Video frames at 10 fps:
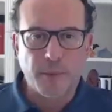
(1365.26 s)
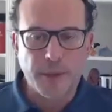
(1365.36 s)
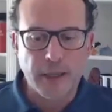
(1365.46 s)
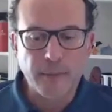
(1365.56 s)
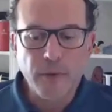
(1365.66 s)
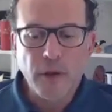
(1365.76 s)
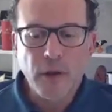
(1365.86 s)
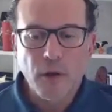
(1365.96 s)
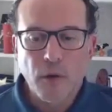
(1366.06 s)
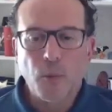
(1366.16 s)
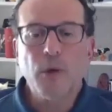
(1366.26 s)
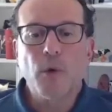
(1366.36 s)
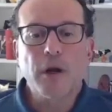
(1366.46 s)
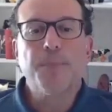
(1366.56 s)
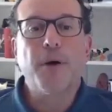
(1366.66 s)
will be like, we
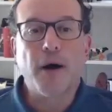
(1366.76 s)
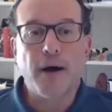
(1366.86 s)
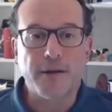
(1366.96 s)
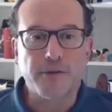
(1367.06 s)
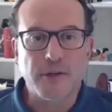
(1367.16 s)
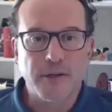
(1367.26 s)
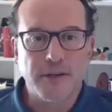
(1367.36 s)
want to pause.